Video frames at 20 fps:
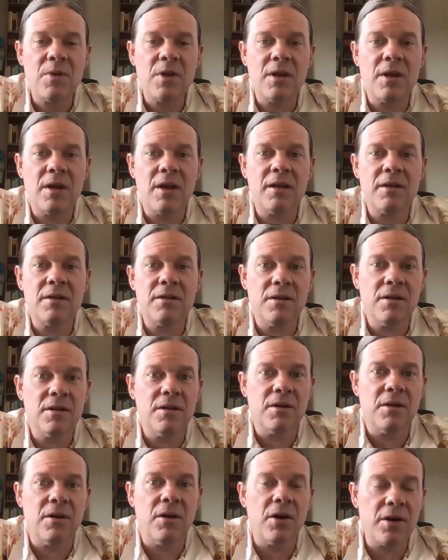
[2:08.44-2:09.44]
At
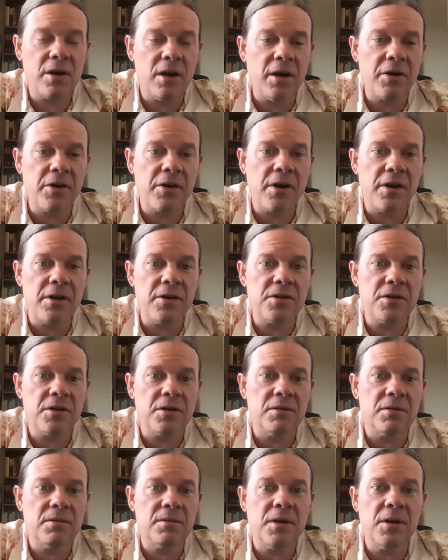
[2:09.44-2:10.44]
our
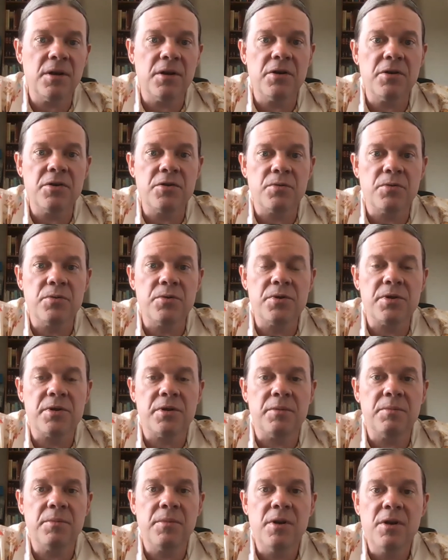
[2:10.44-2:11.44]
congregation here in
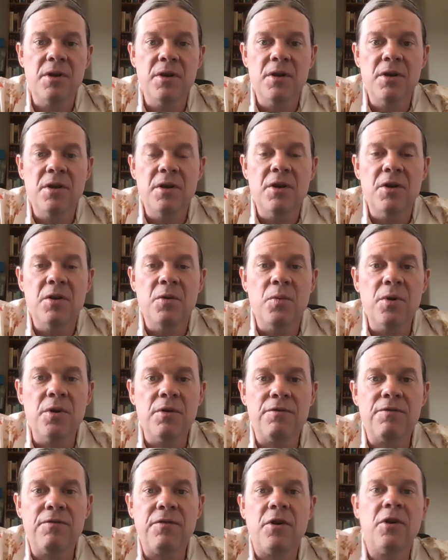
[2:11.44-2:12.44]
Jerusalem, we are
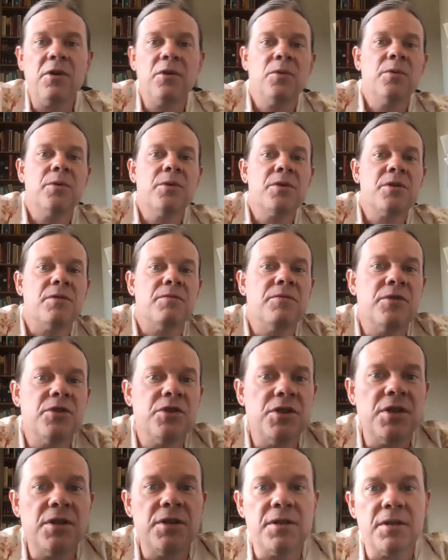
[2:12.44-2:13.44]
followers of
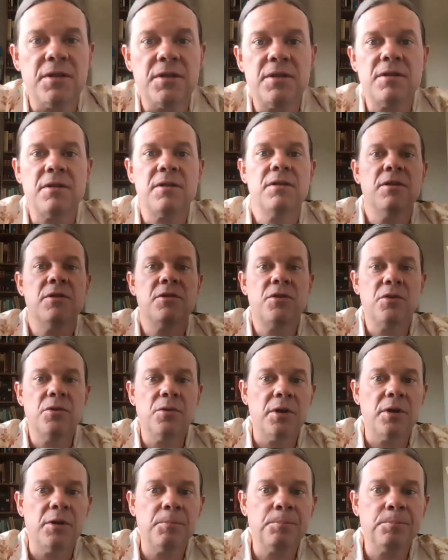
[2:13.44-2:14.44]
Jesus,
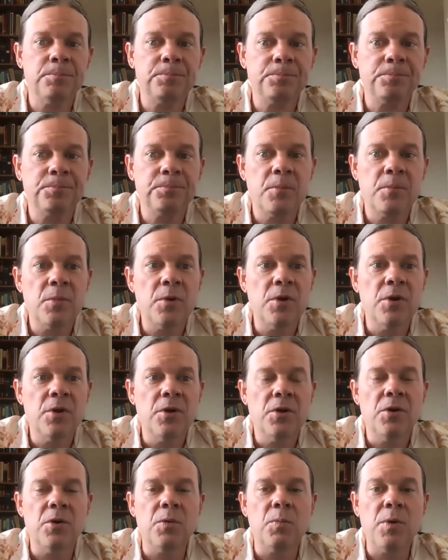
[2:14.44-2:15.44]
Yeshua,
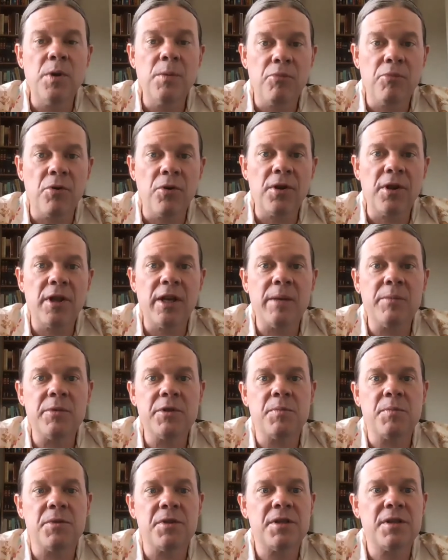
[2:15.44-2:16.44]
whom we proclaim as
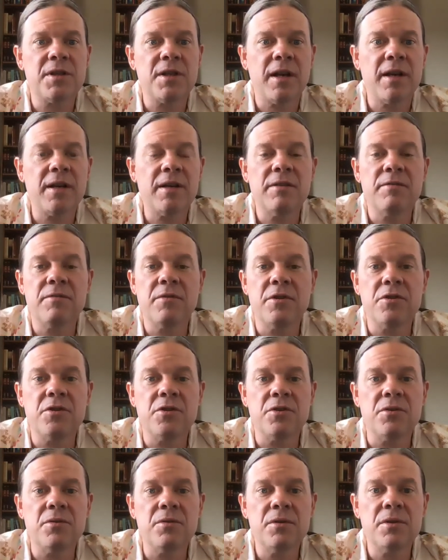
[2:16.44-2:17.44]
Messiah of the
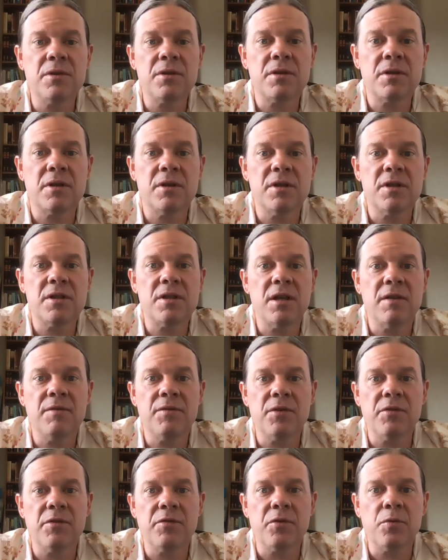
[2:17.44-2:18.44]
Jews and
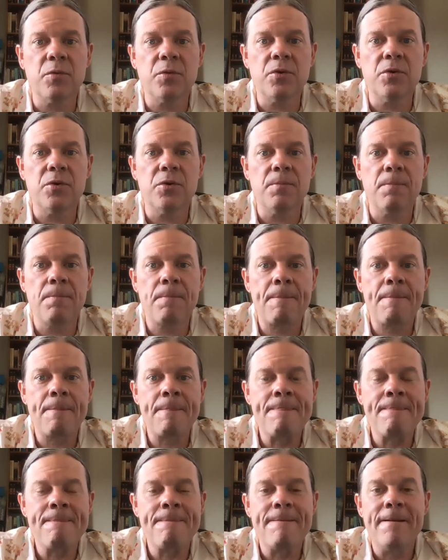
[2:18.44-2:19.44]
Savior of the world.
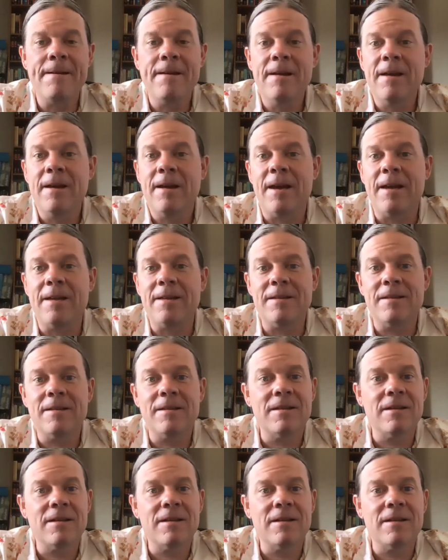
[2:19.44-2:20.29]
And